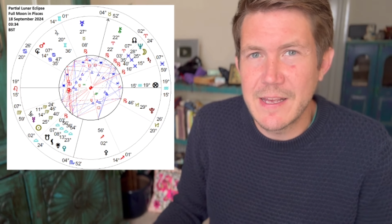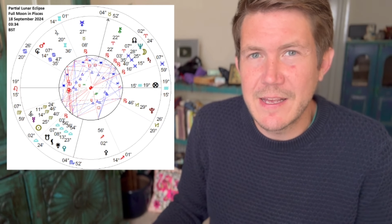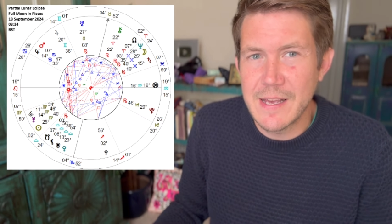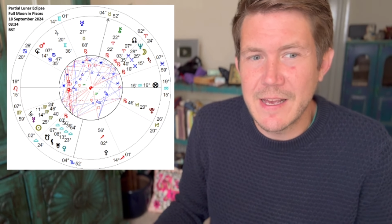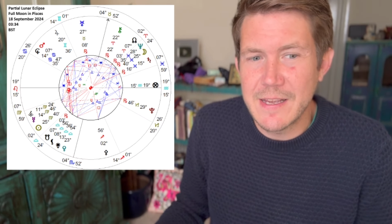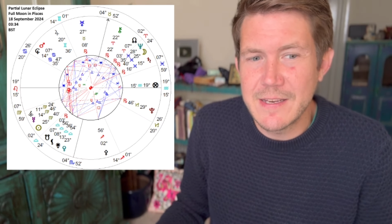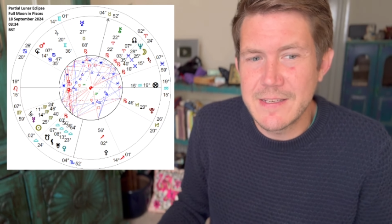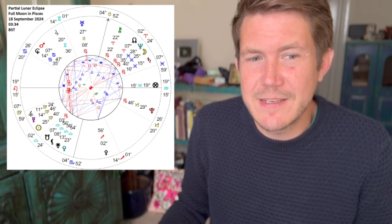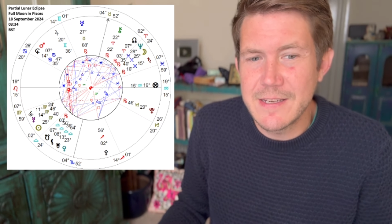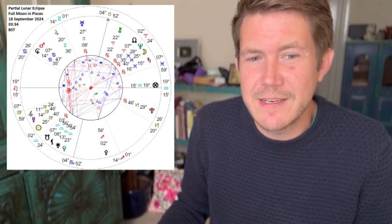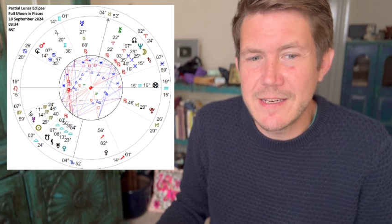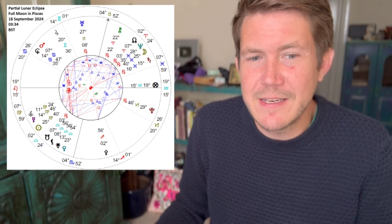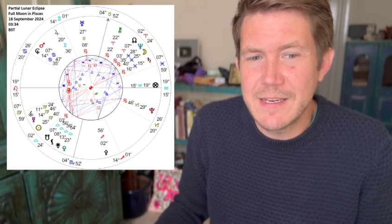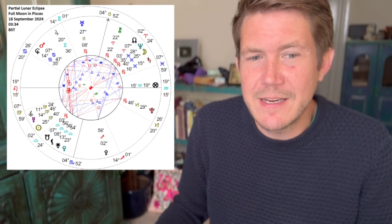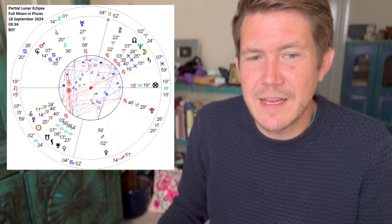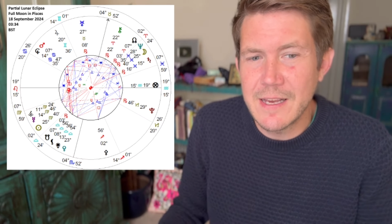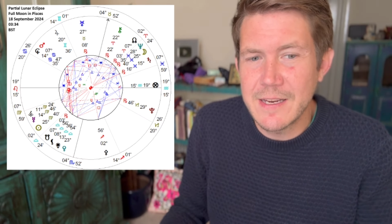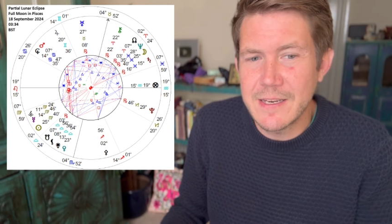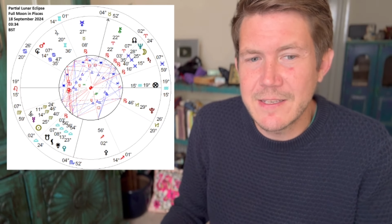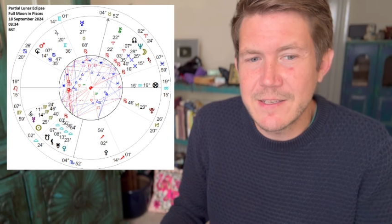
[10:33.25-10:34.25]
ideally
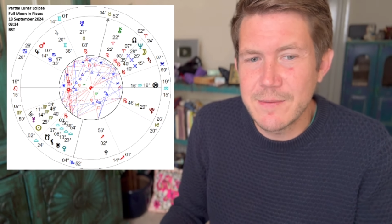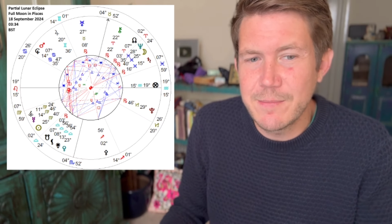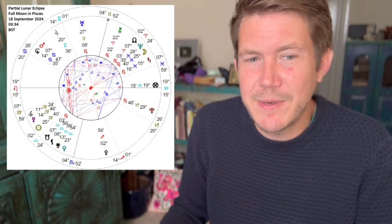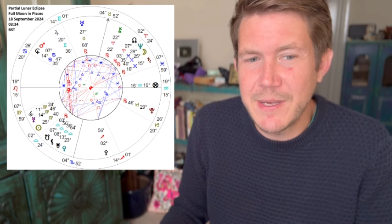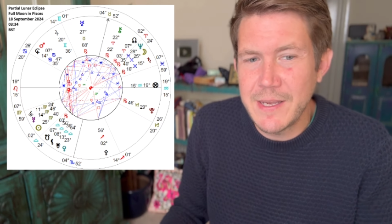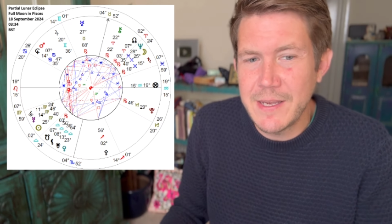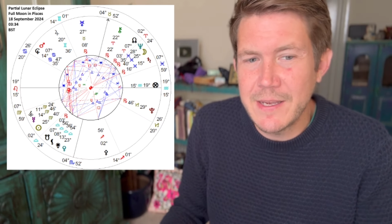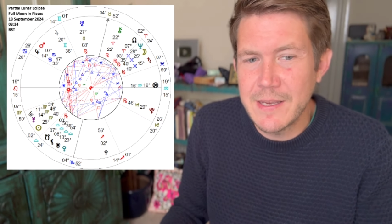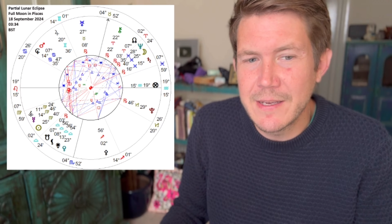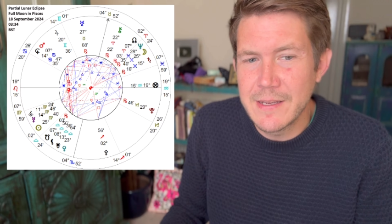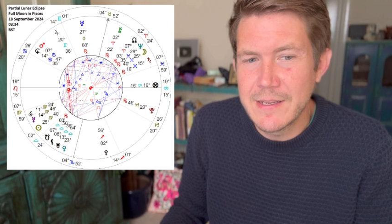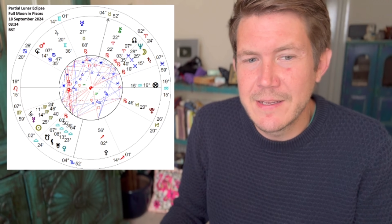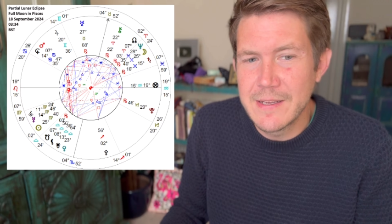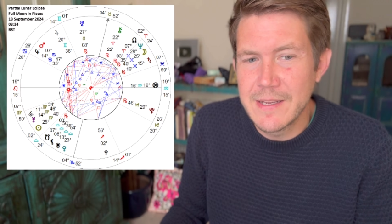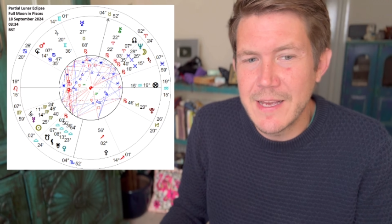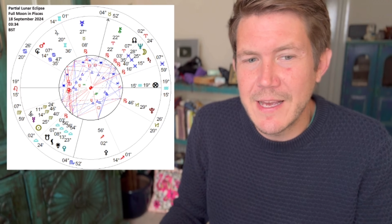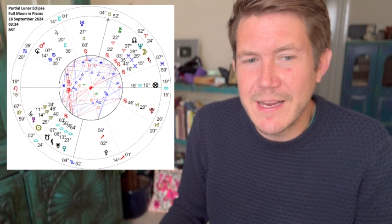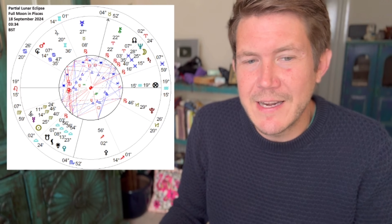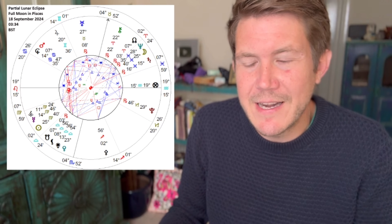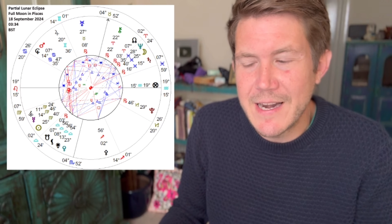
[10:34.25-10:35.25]
like to be and